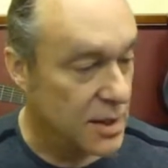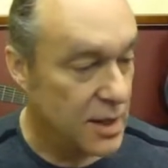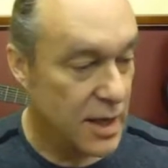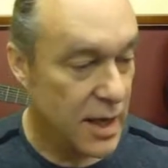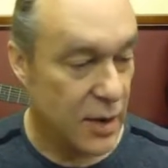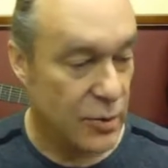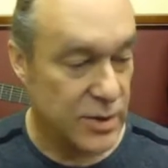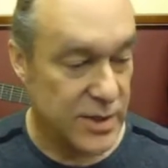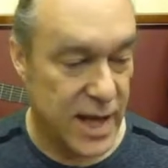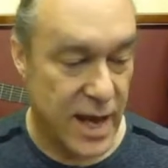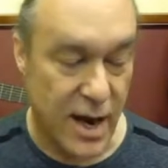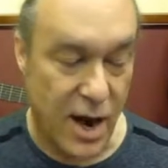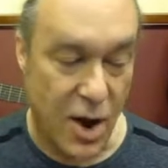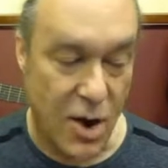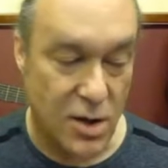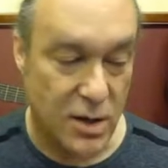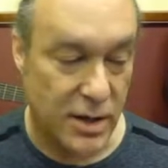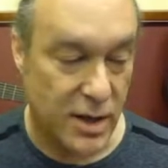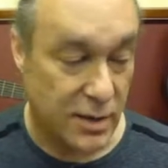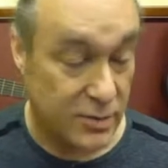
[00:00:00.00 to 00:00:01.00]
It was at a
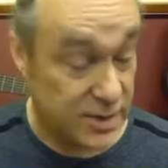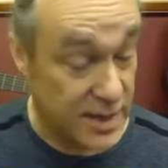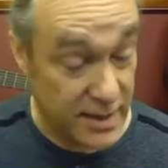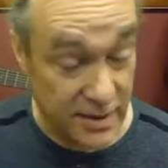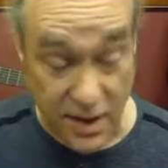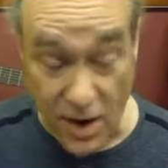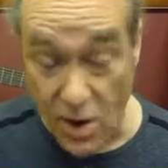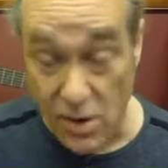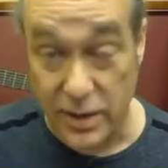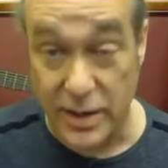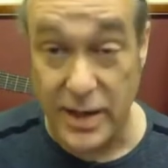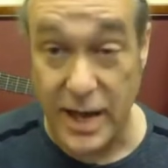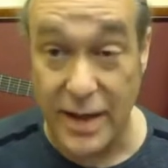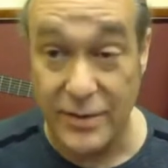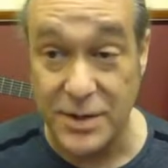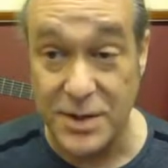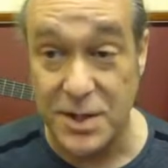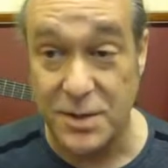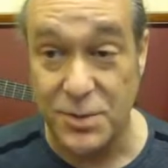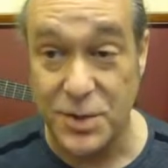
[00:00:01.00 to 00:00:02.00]
Harley. It was at the Harley
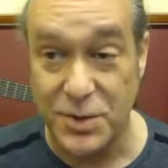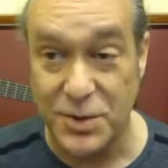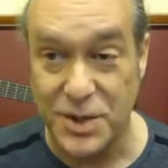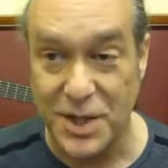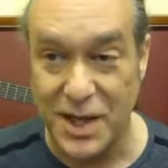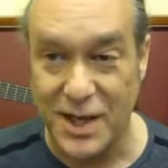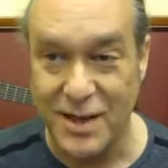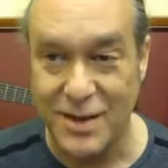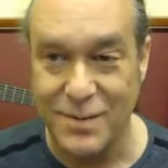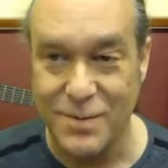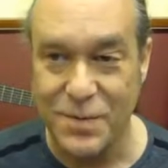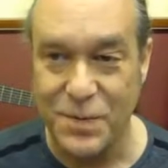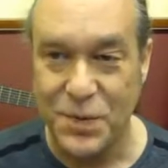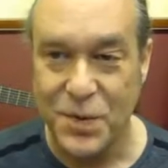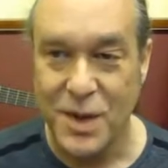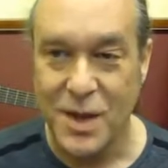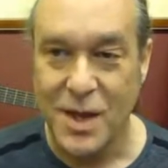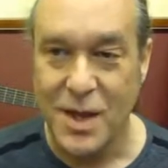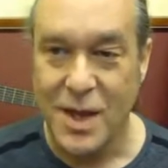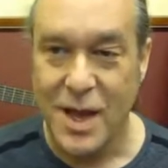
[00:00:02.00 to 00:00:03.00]
Davidson Museum.
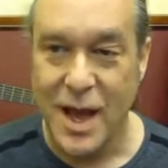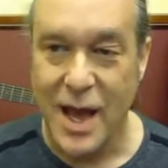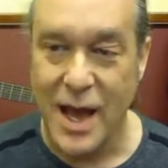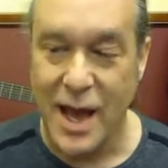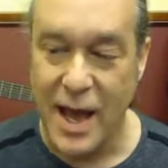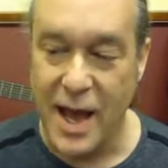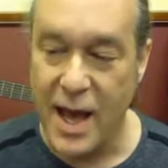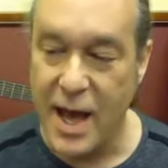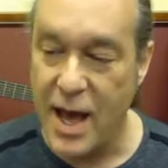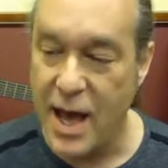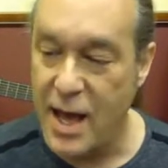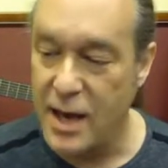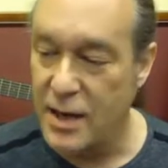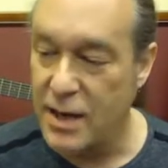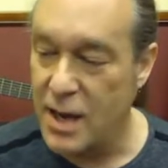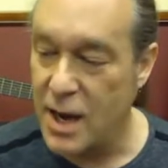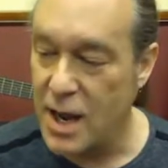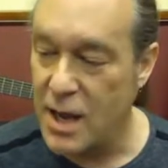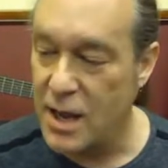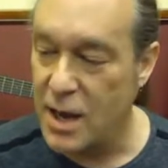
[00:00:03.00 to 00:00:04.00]
Okay.
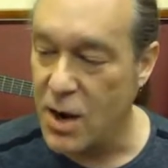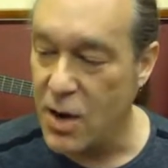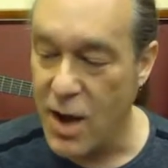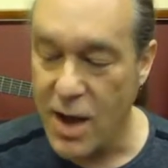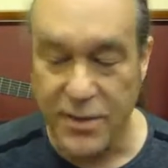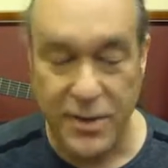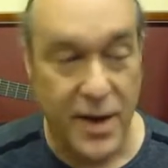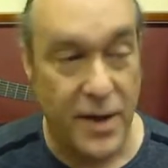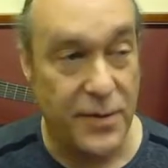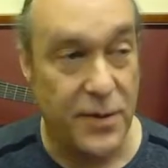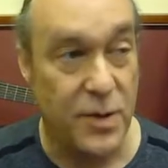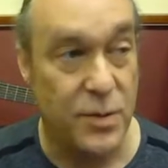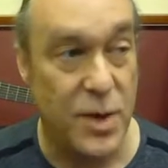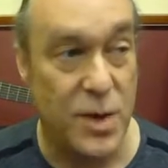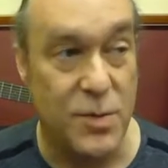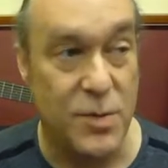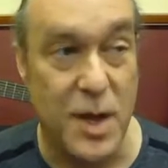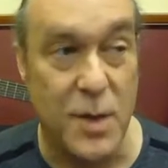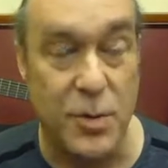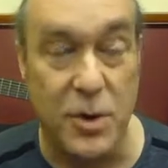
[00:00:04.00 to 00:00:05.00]
And, you know, I thought there'd be
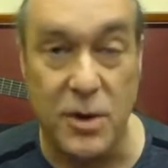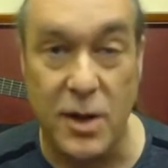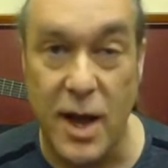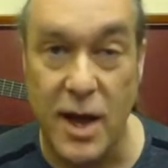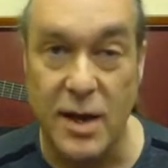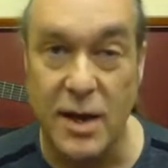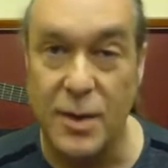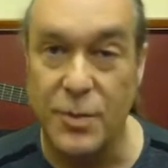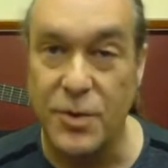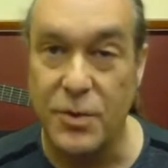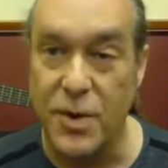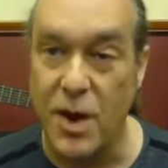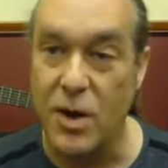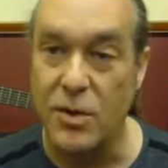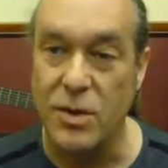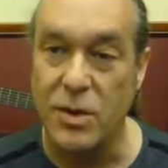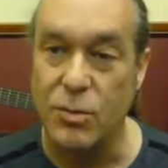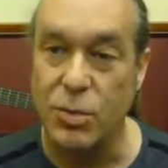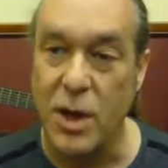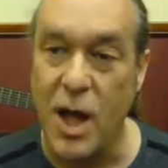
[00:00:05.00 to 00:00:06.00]
people lined up
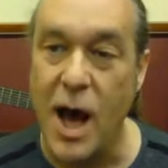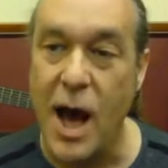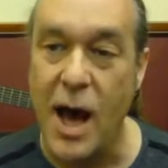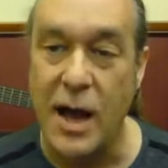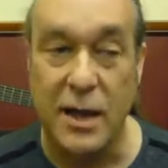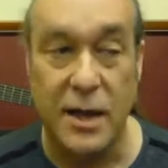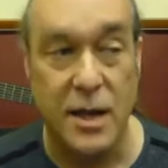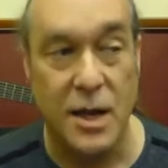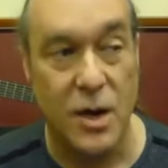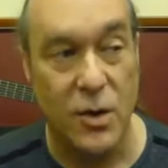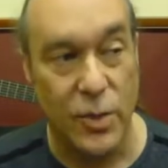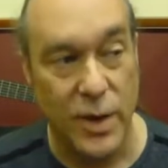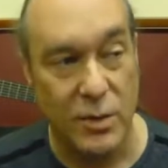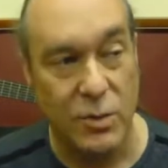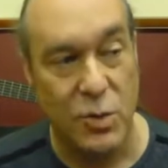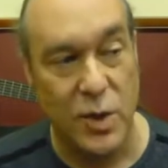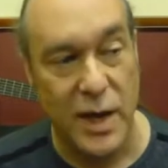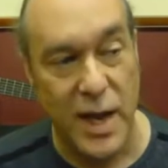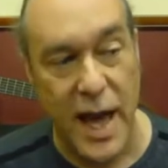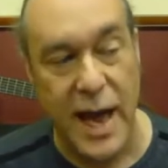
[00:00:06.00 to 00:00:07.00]
around the block. You know, we,
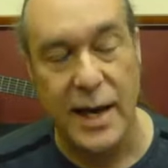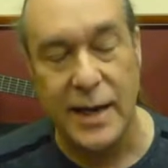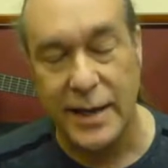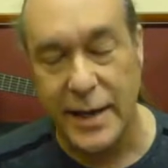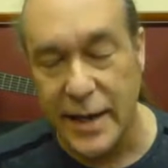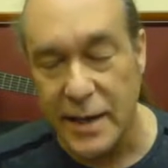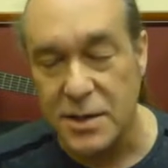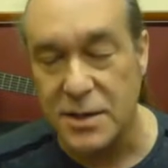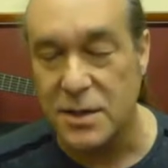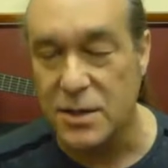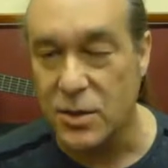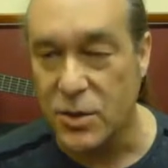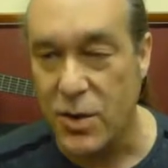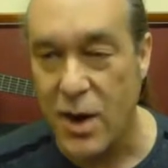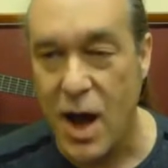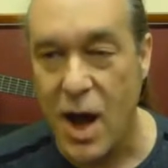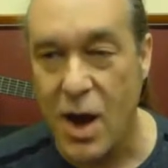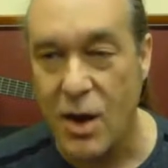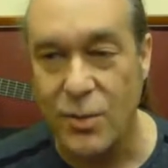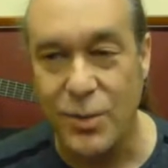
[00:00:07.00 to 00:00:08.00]
we had a decent
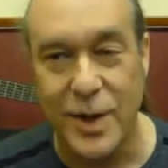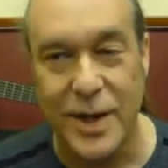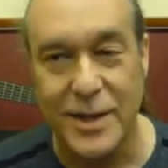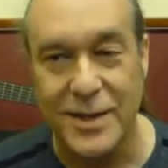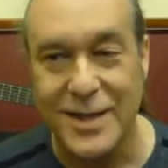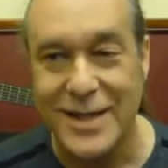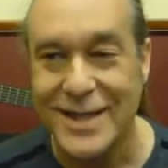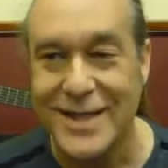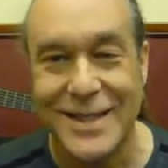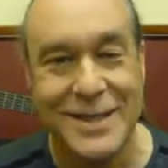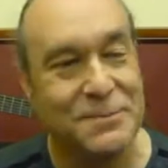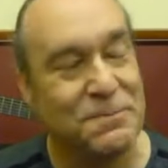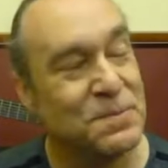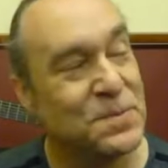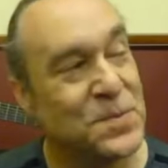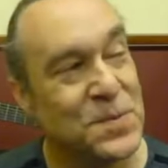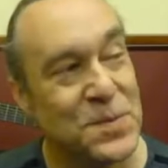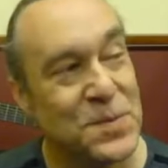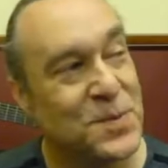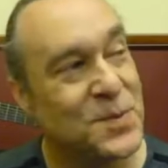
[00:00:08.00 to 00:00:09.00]
crowd, but
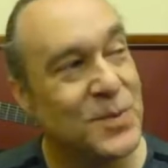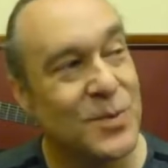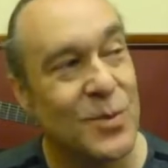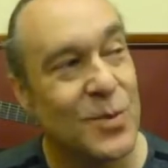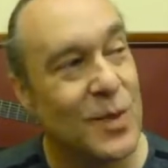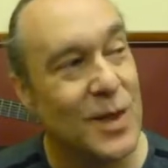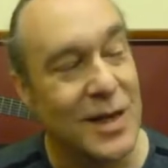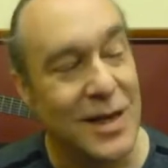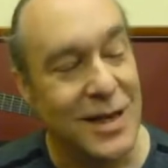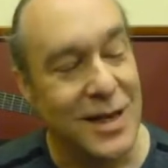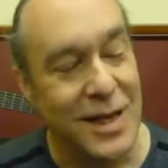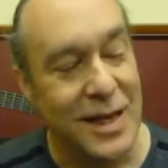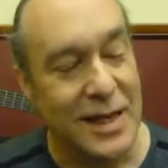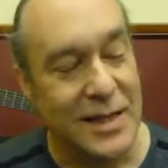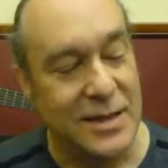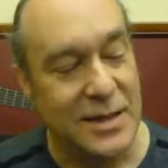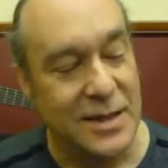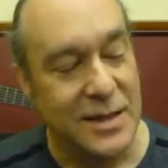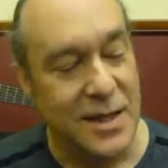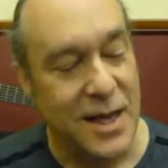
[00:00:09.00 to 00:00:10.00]

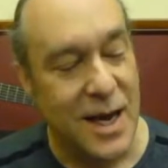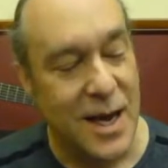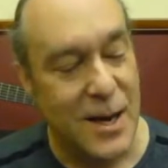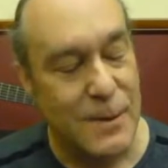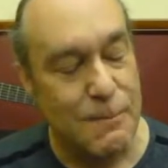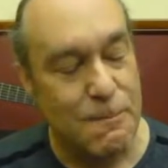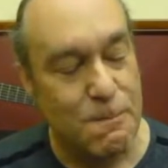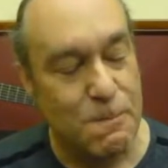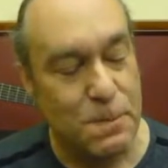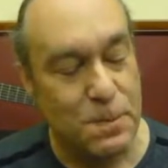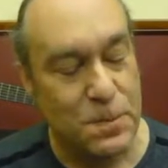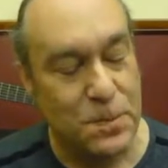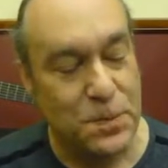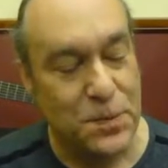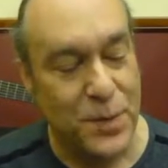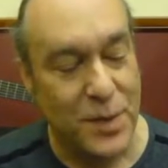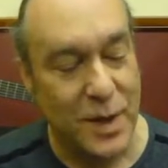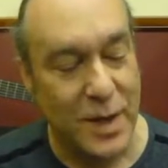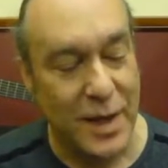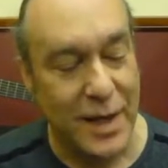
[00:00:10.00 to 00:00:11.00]
it's, um,
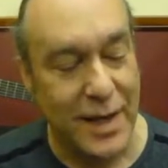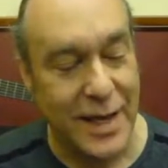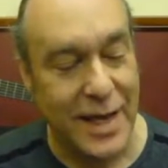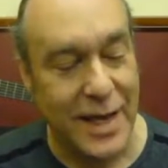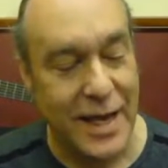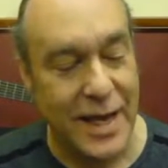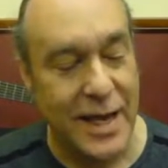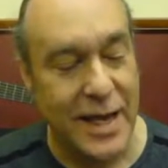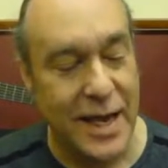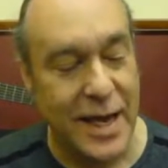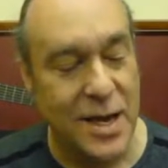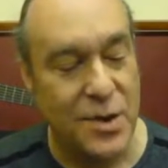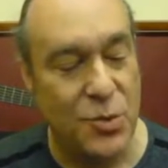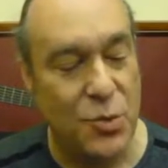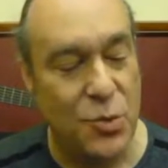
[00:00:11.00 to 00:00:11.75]
it